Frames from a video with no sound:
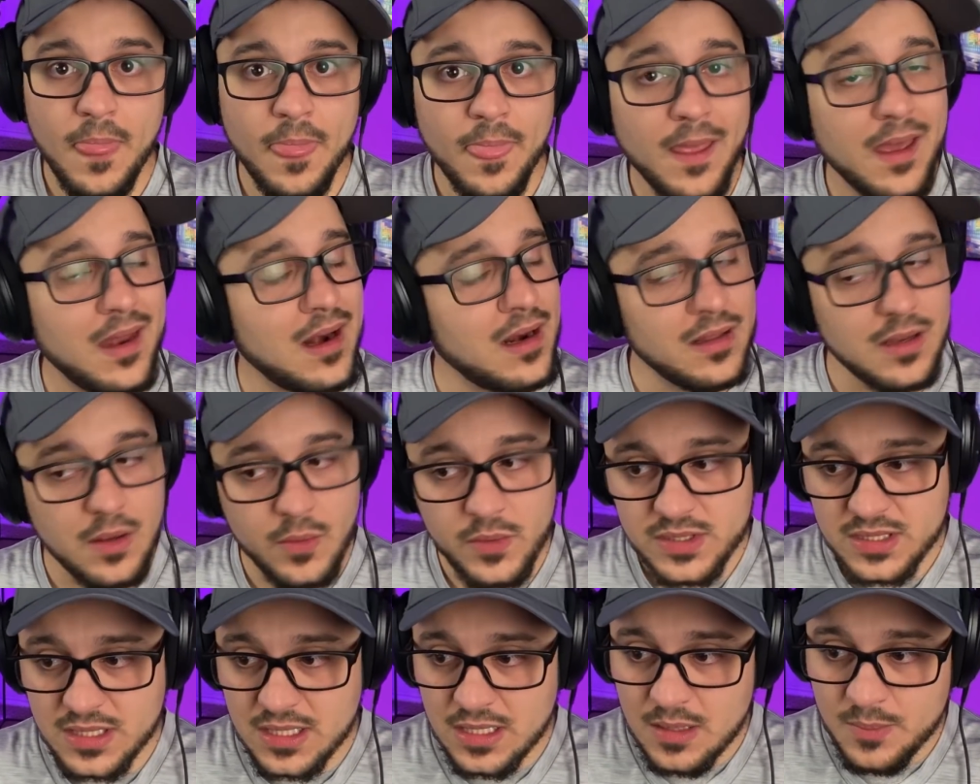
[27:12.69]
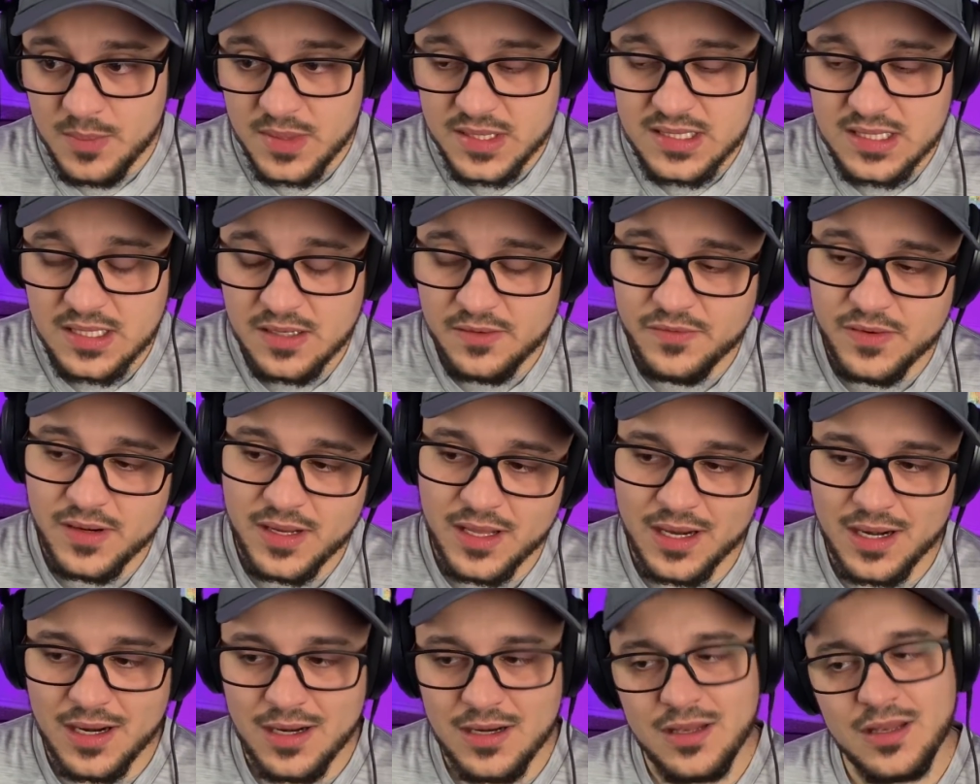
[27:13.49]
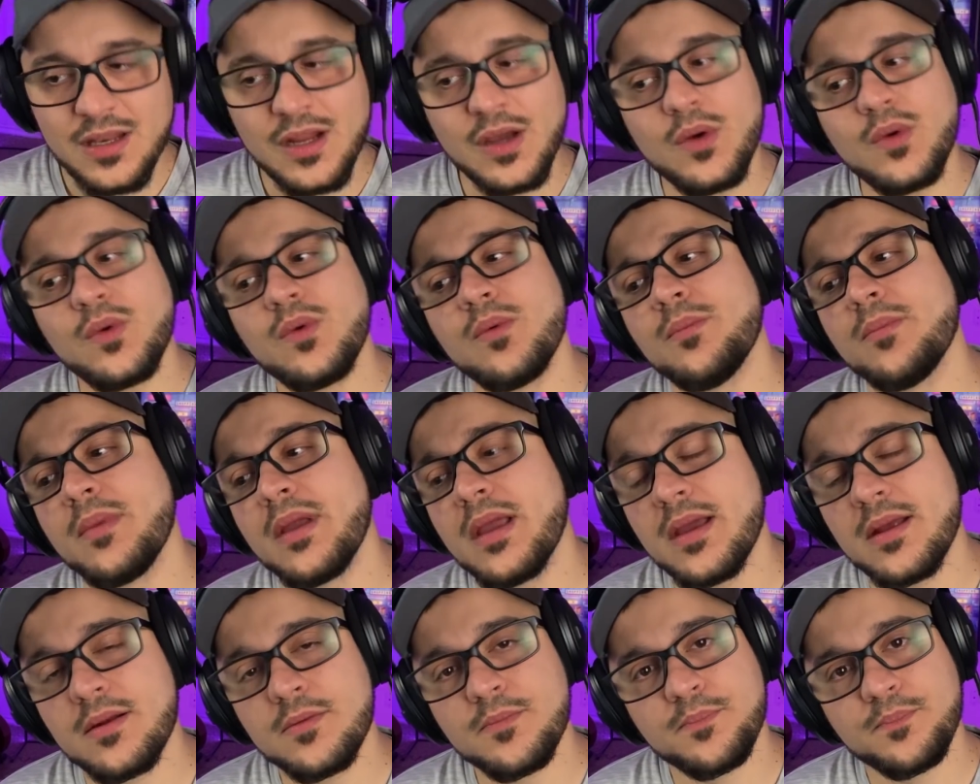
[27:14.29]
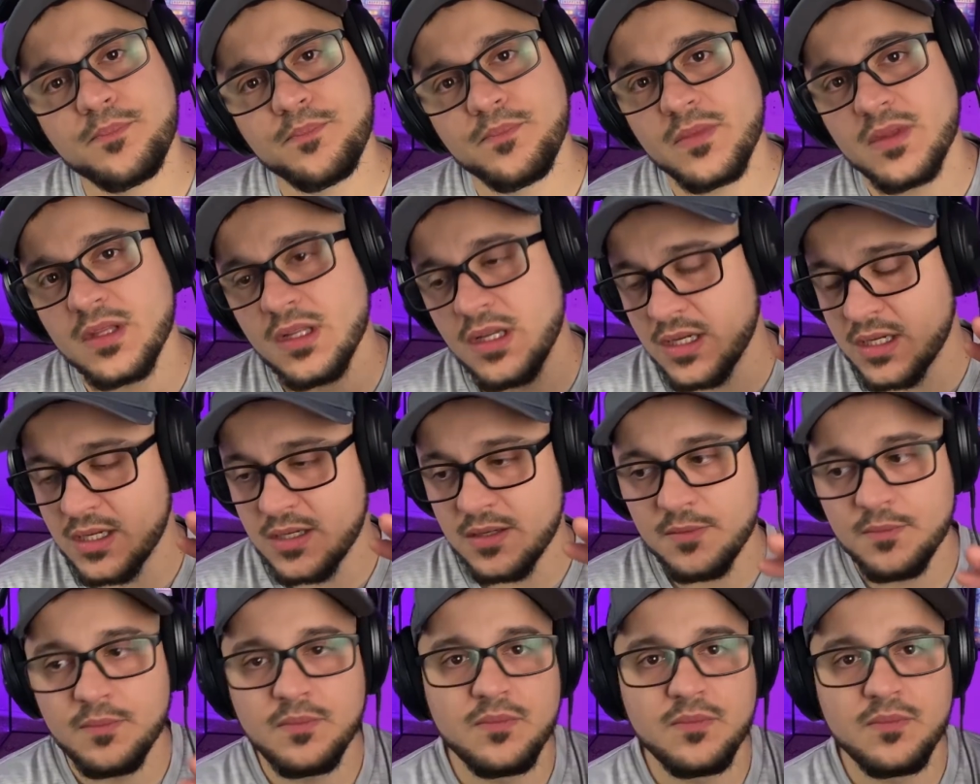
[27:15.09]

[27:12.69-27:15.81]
And I know it's going to be different. And I know, man, look,